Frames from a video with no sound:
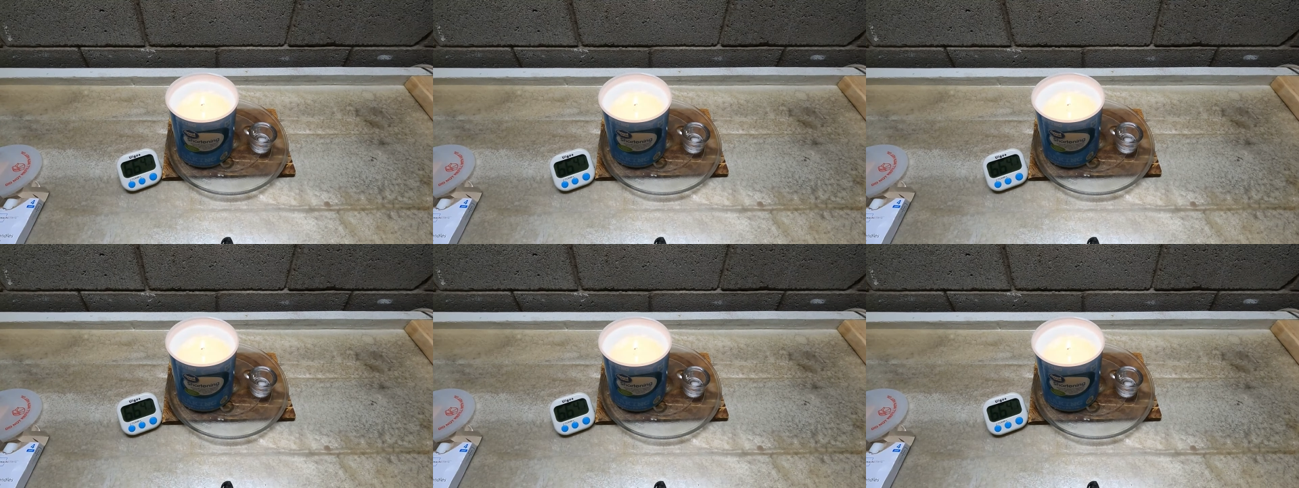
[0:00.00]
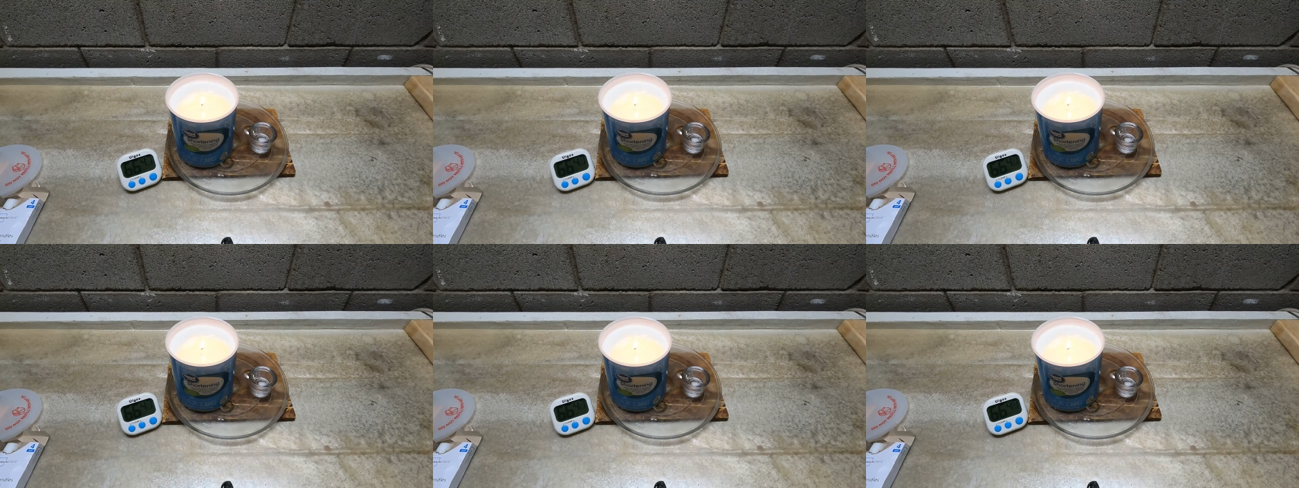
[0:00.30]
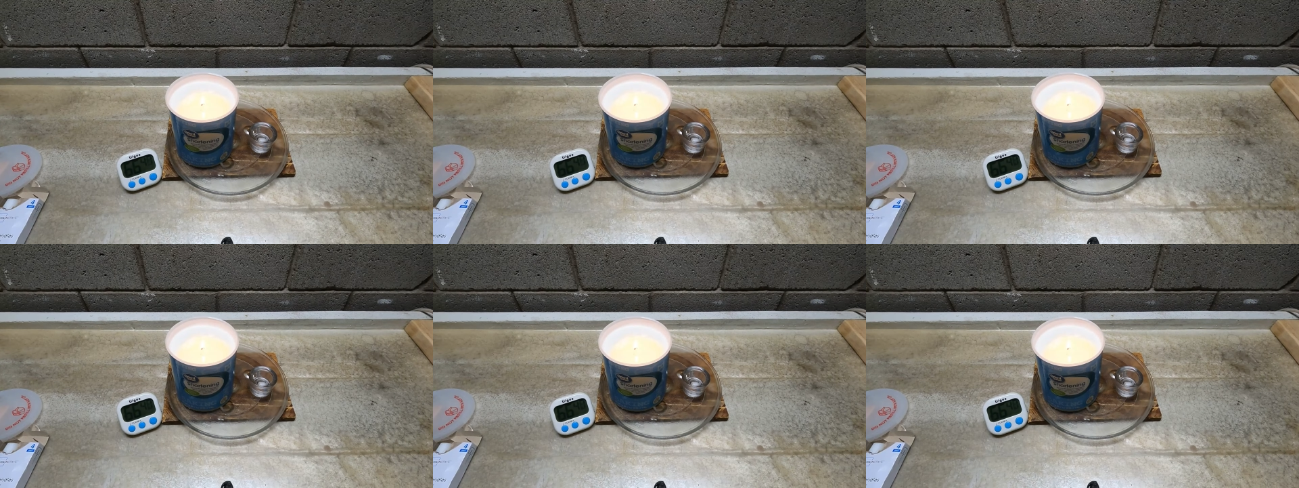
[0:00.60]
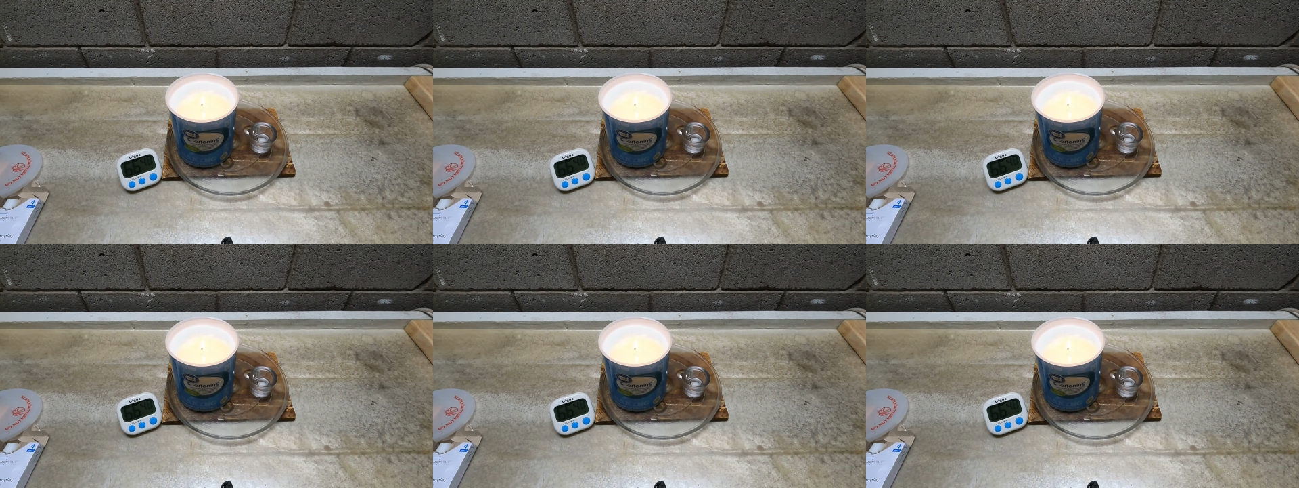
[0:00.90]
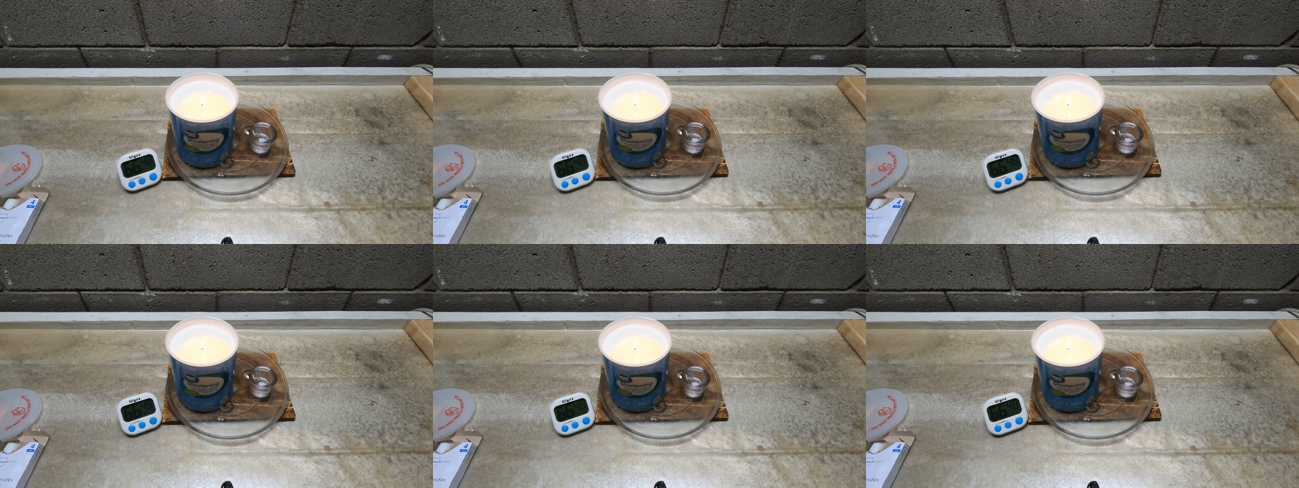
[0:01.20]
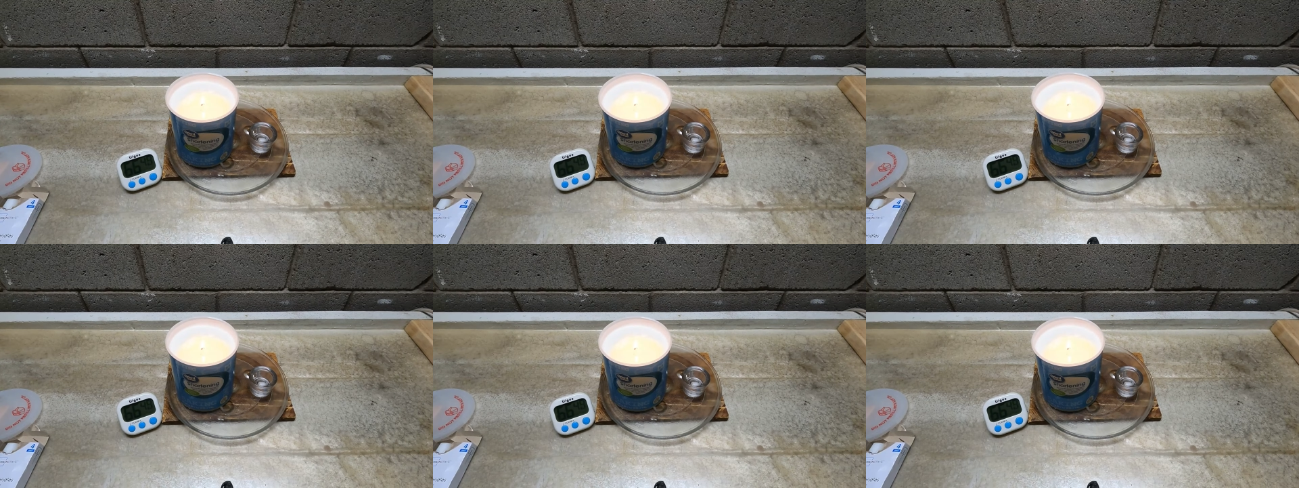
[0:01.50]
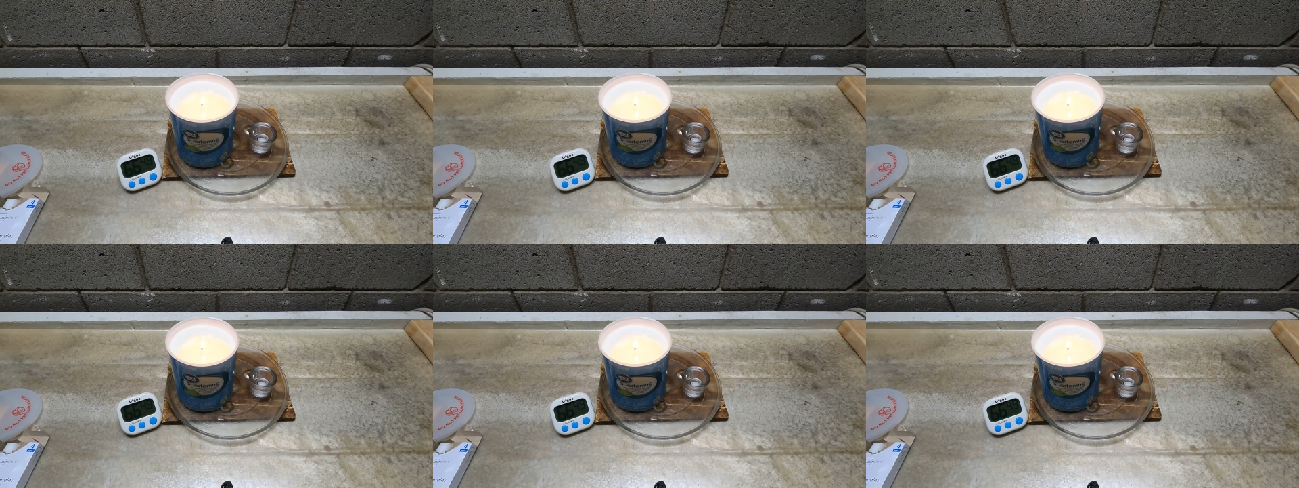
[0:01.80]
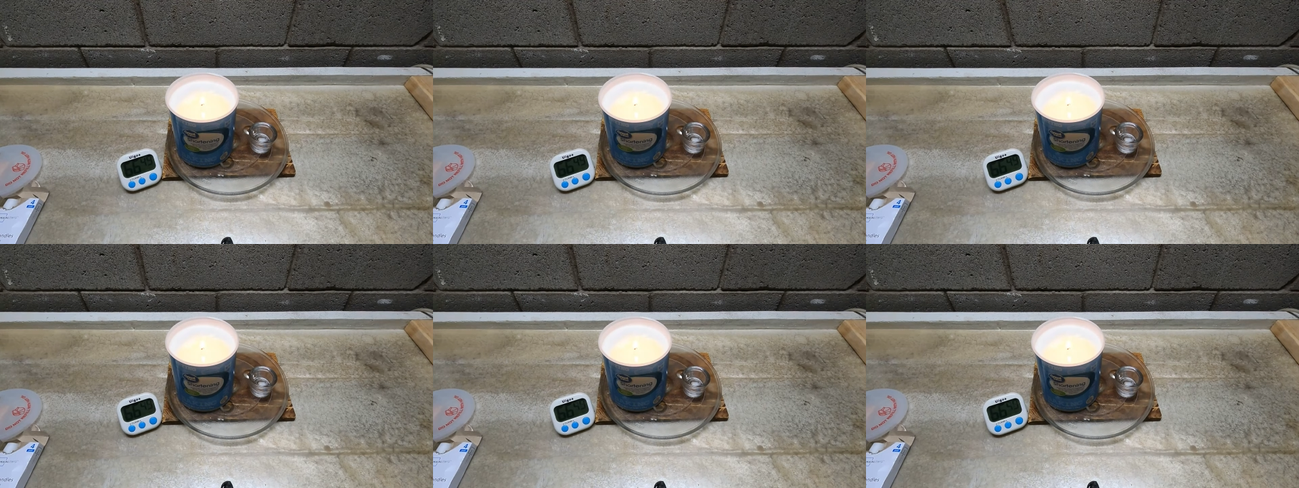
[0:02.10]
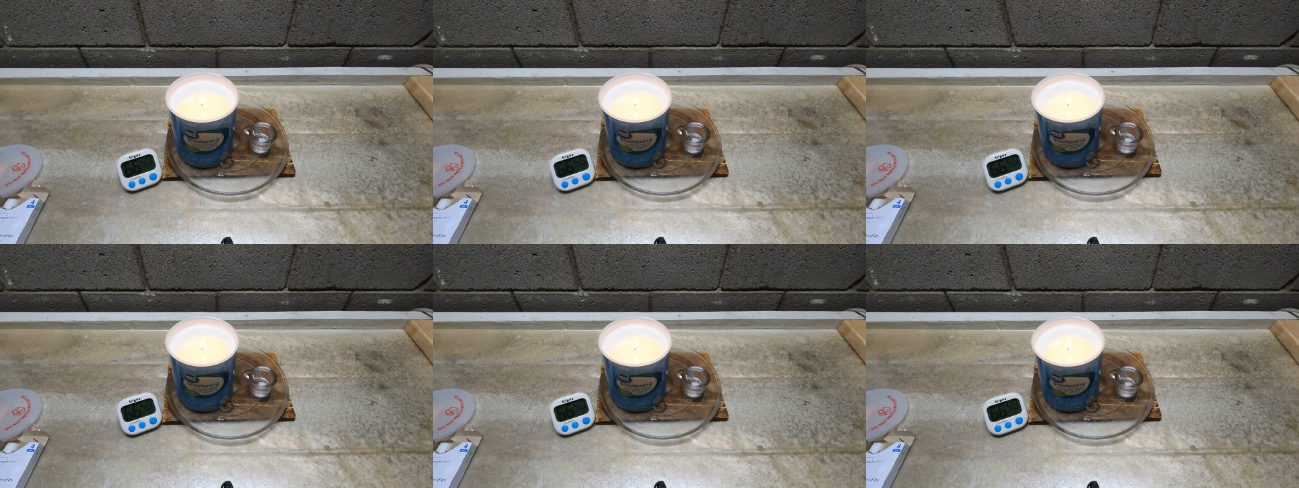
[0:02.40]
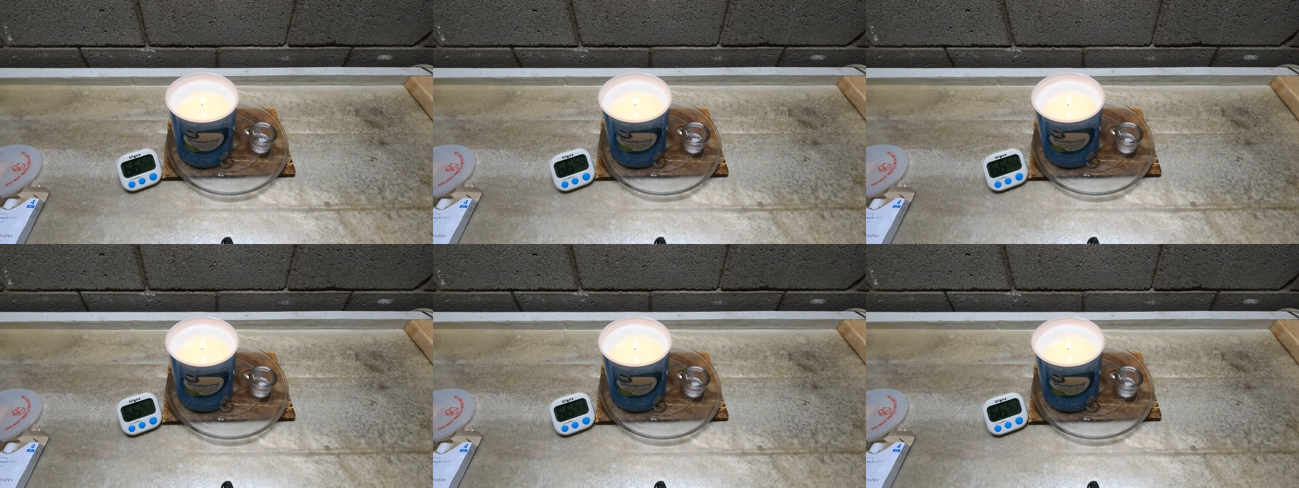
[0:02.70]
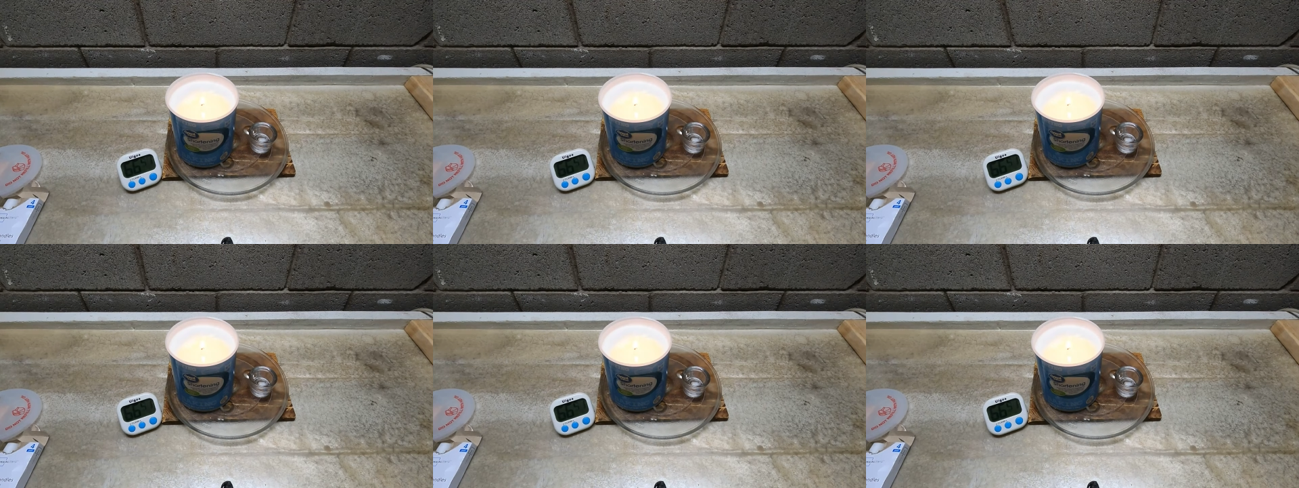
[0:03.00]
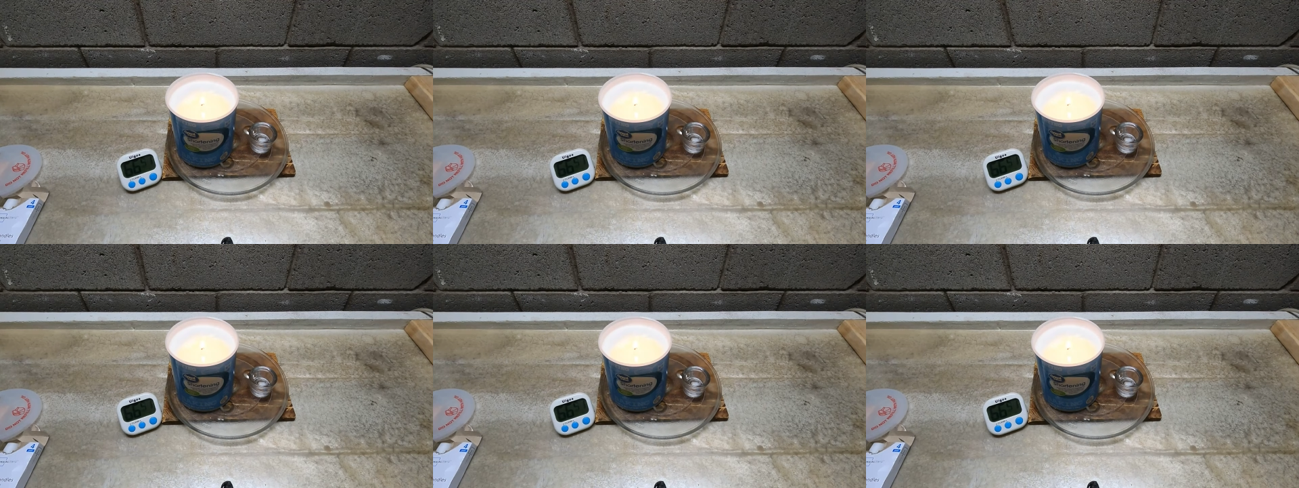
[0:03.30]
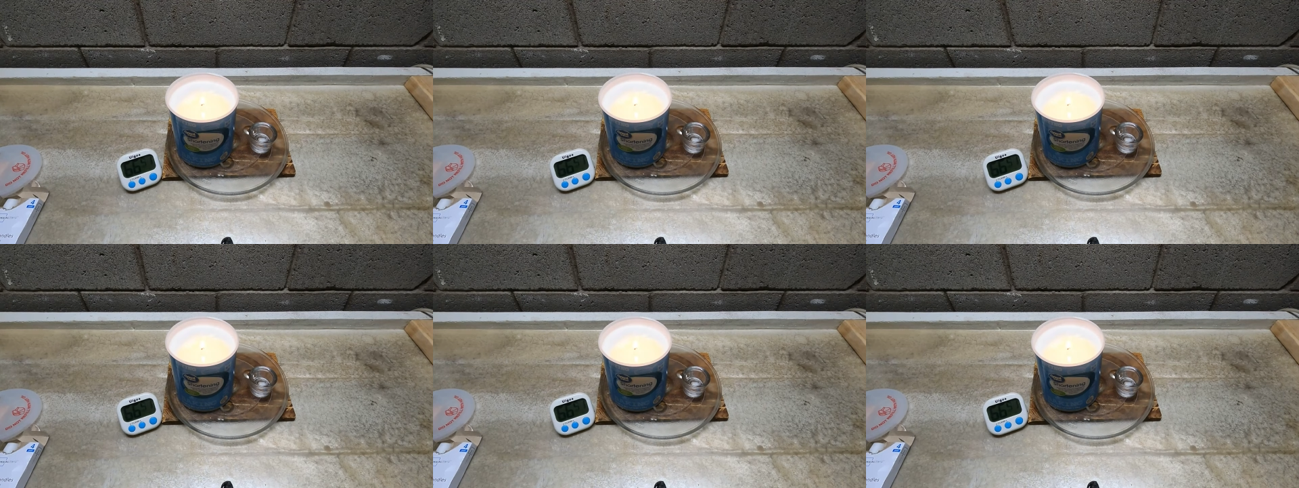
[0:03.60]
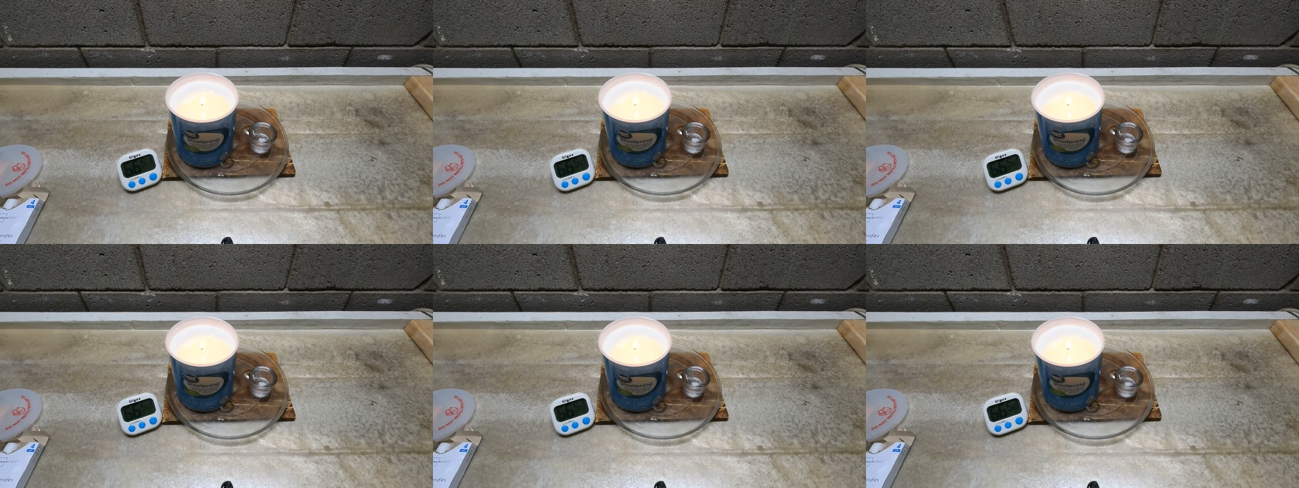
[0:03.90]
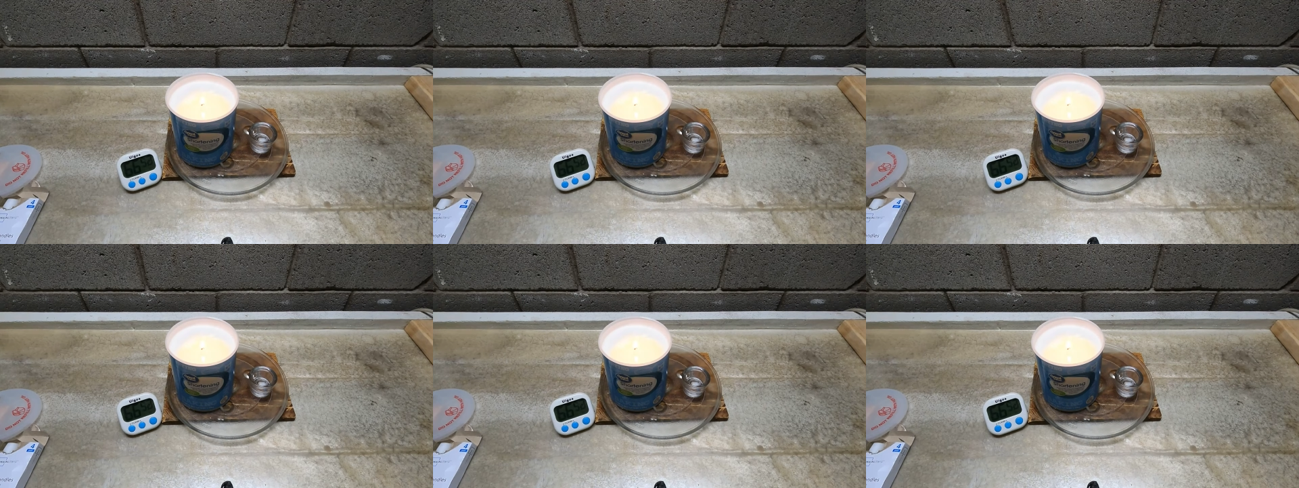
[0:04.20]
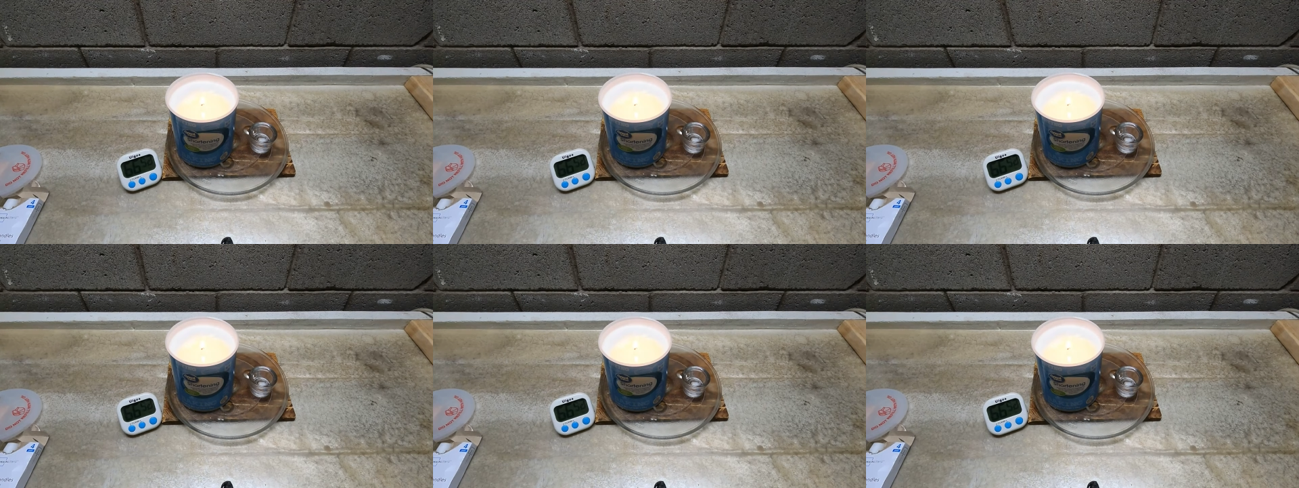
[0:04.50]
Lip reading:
(no speaker visible)